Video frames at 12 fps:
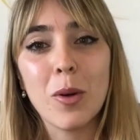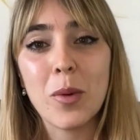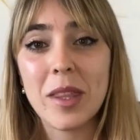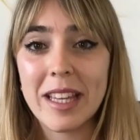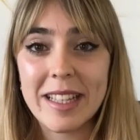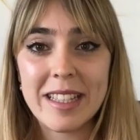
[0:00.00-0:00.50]

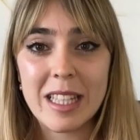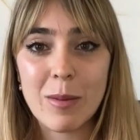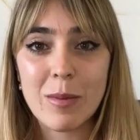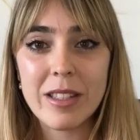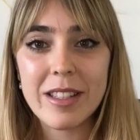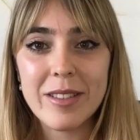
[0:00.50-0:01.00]
with
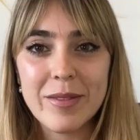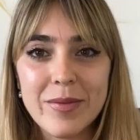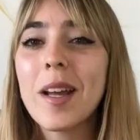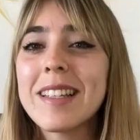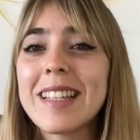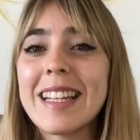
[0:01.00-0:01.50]
eSIMs? What
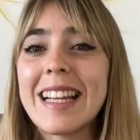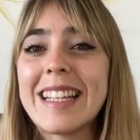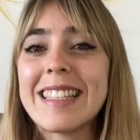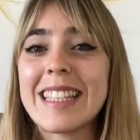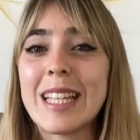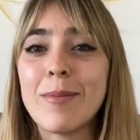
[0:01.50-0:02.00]
is an
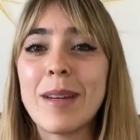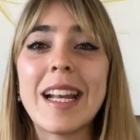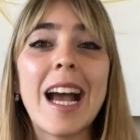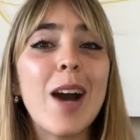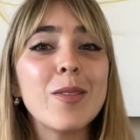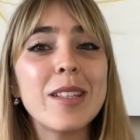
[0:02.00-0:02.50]
eSIM and
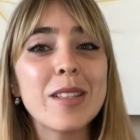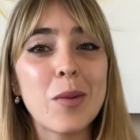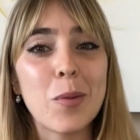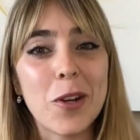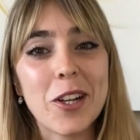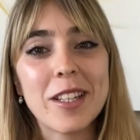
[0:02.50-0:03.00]
how does it
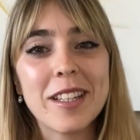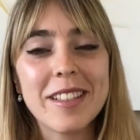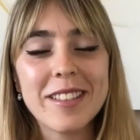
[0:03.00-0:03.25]
work?